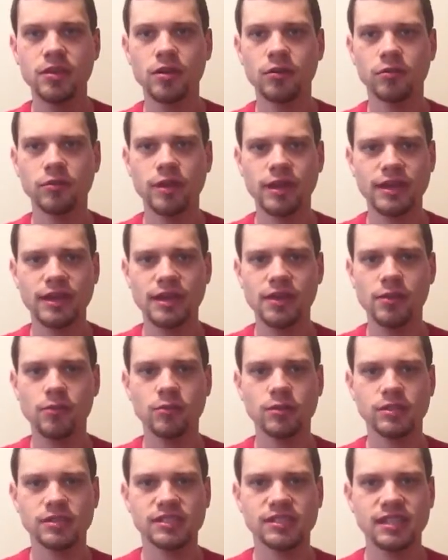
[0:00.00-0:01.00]
wrecking
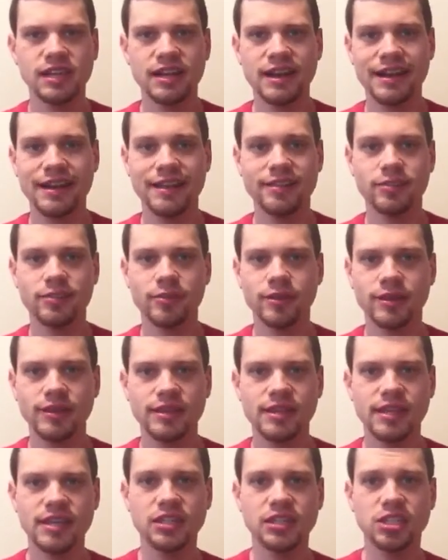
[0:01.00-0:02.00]
or sliding into a
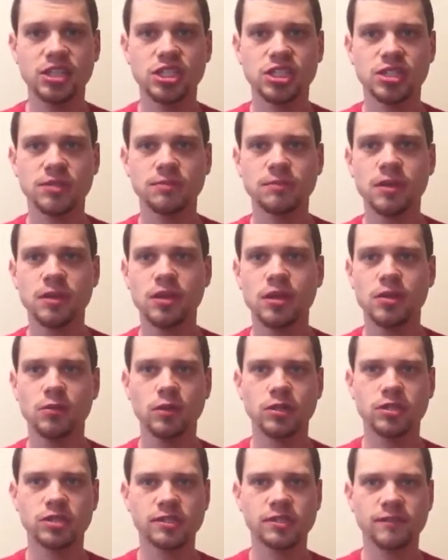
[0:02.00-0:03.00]
ditch,
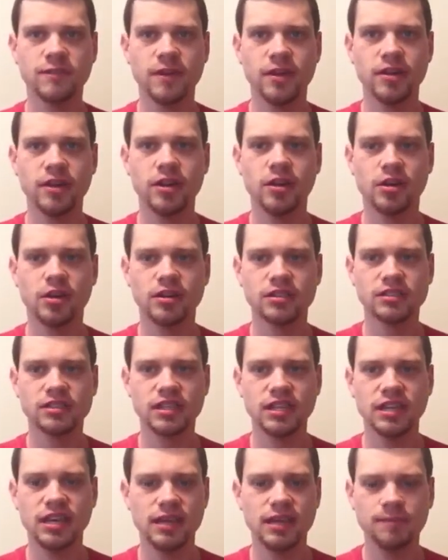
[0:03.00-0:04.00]
which is very
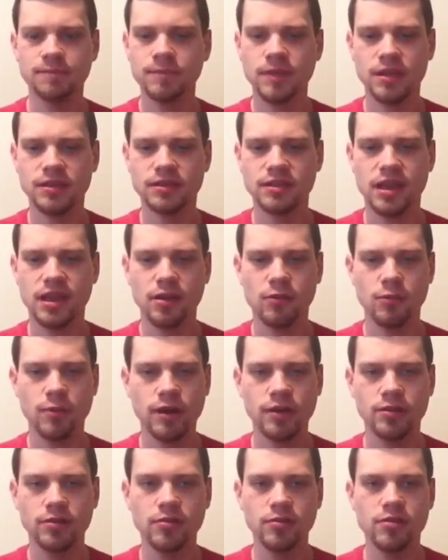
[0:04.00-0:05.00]
costly because I don't
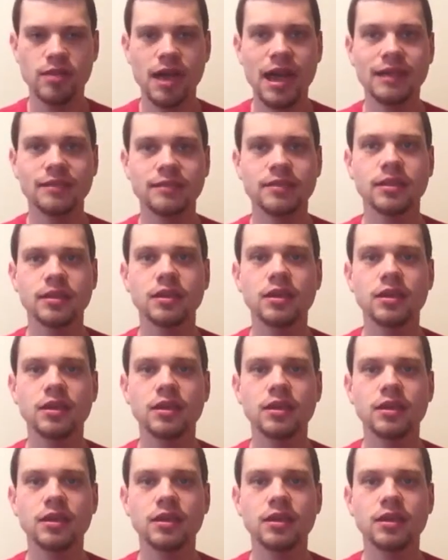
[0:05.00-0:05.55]
want to do that.